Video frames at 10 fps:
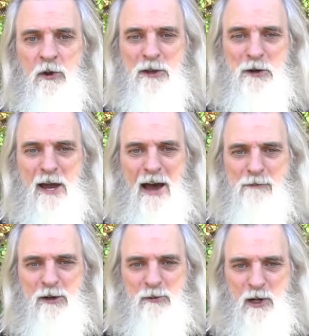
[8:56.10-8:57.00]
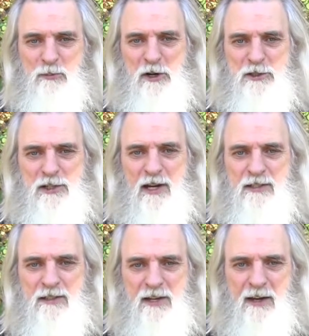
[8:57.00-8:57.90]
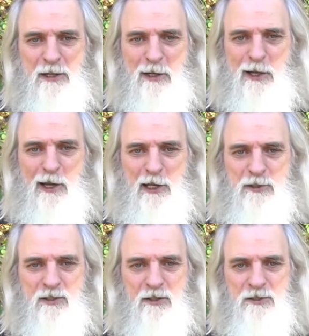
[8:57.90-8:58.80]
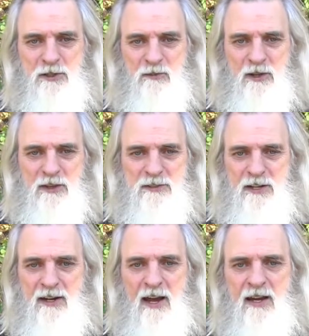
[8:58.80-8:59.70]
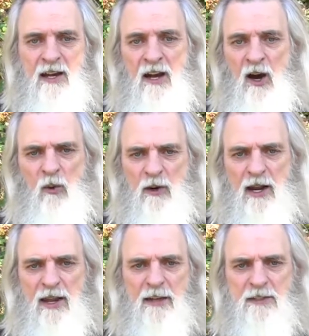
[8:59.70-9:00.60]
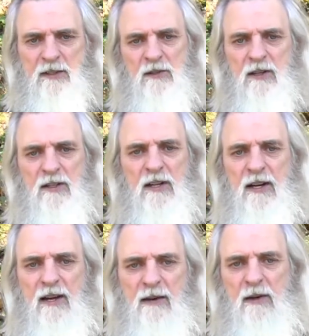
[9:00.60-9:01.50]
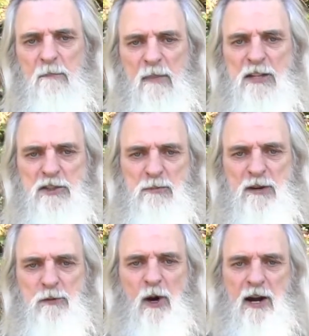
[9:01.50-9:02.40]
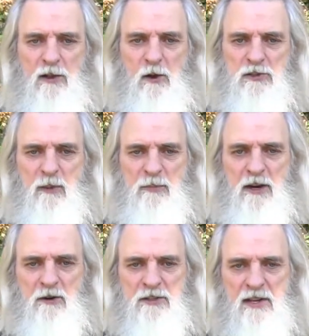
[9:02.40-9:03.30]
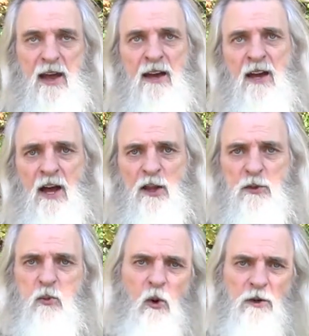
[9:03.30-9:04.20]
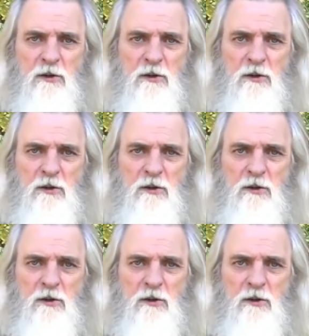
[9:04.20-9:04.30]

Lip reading: there you have it. We appreciate you taking a little excursion with us today. What I'd like to mention before I close up here is that the water